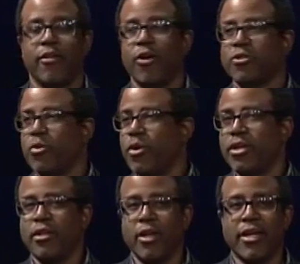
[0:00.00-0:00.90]
And they'll also
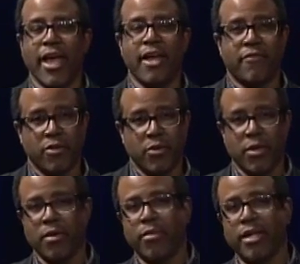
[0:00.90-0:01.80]
want to look at, if
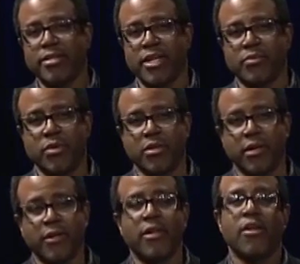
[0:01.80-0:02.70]
you're doing a blood test
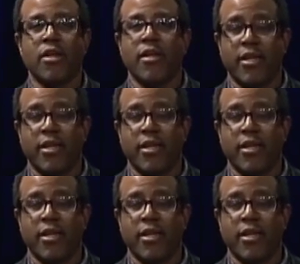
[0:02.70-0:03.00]
with you,